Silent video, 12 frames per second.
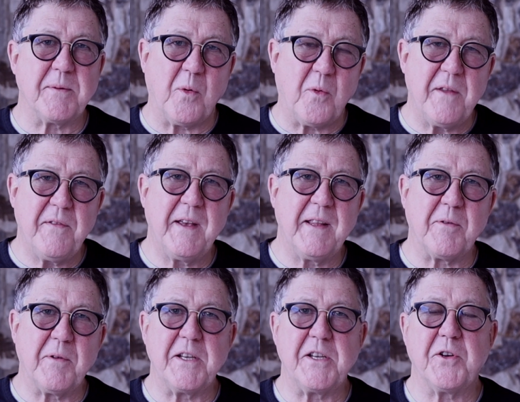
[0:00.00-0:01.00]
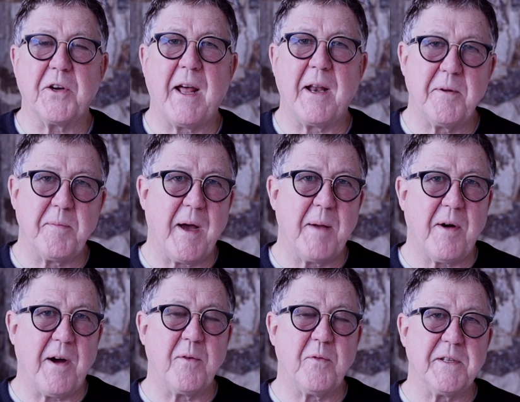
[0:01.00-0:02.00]
But one thing that really stuck out in my
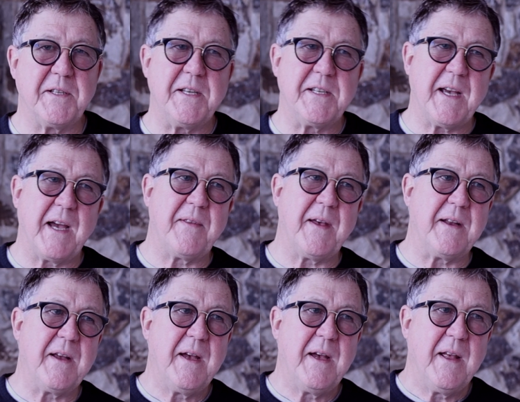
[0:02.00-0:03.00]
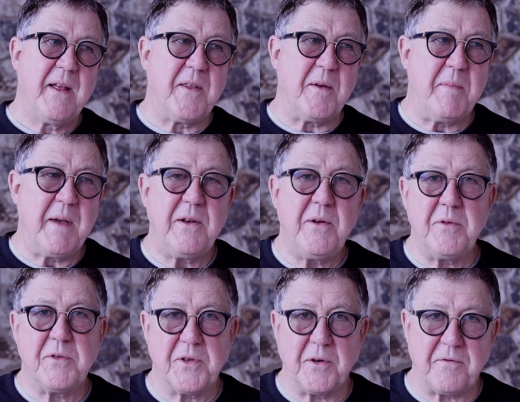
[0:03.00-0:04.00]
mind was he said that the men who
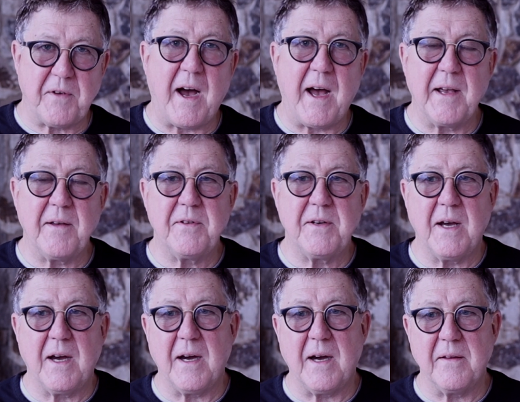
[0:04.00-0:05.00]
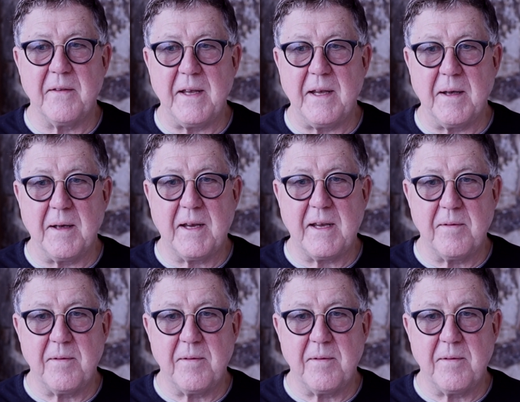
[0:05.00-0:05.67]
survived uh, the